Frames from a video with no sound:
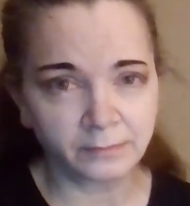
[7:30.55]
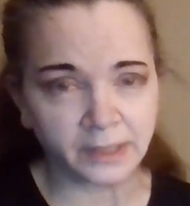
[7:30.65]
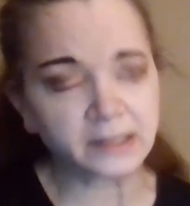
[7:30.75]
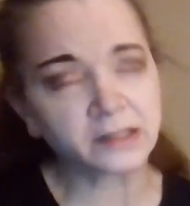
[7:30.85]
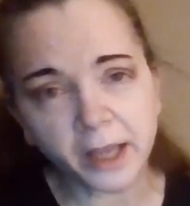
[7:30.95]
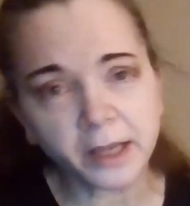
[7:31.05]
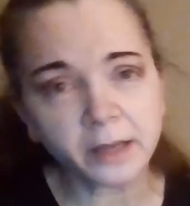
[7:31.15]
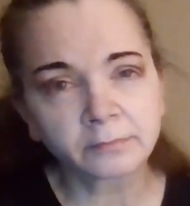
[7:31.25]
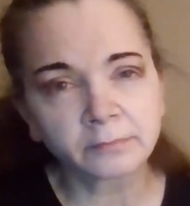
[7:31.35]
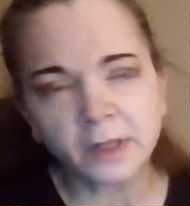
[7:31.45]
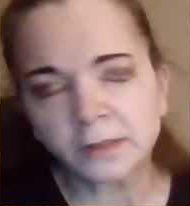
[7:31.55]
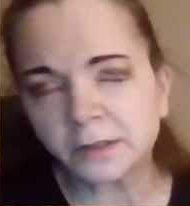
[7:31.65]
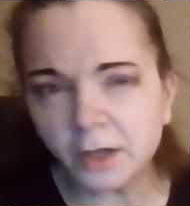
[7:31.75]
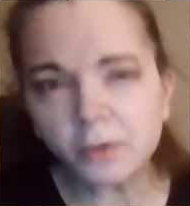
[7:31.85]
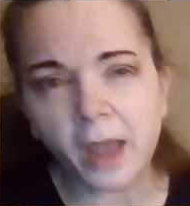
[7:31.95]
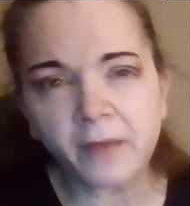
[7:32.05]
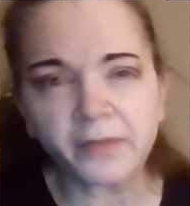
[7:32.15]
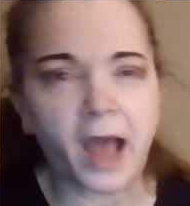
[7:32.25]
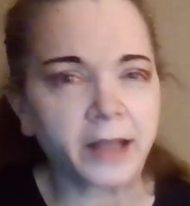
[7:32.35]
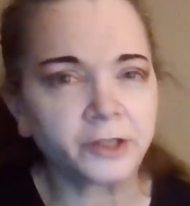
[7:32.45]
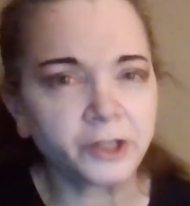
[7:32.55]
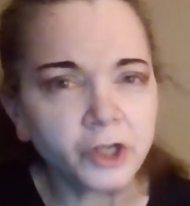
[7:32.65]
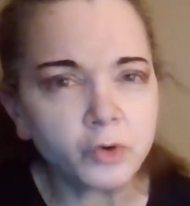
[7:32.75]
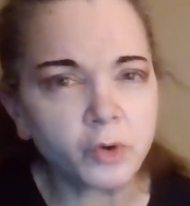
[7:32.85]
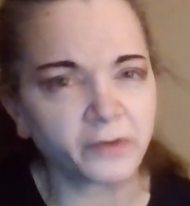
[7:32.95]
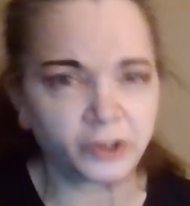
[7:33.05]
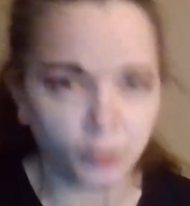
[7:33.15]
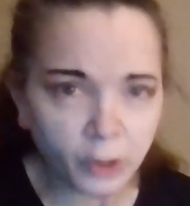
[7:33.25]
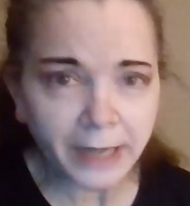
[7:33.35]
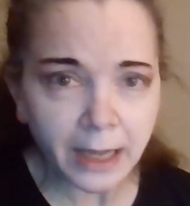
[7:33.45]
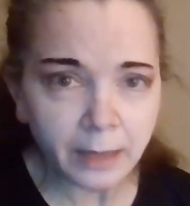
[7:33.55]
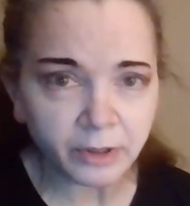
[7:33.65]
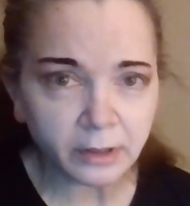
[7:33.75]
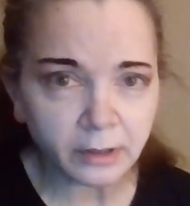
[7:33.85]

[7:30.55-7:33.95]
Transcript: It's like, do you have the IQ of a doorknob?